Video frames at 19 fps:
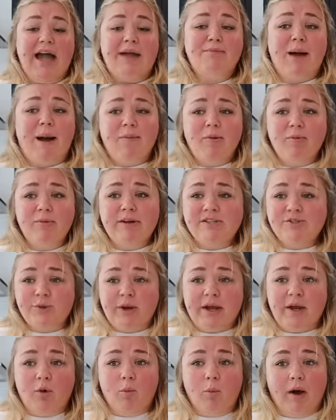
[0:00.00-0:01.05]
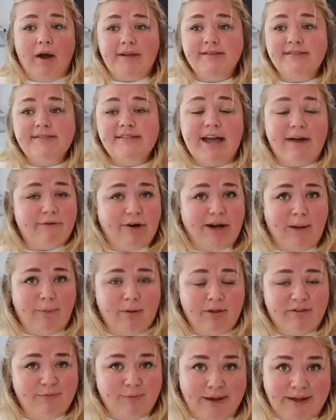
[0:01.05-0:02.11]
I probably drink once every
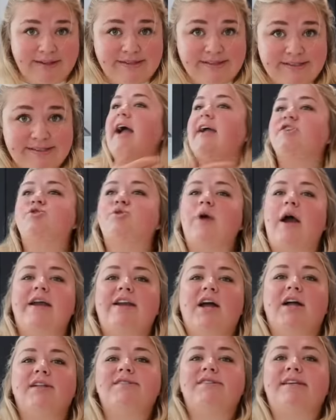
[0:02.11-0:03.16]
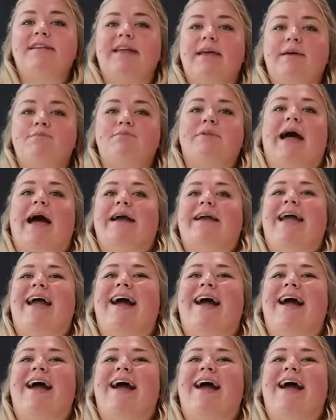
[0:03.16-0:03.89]
couple of months. I try not to like black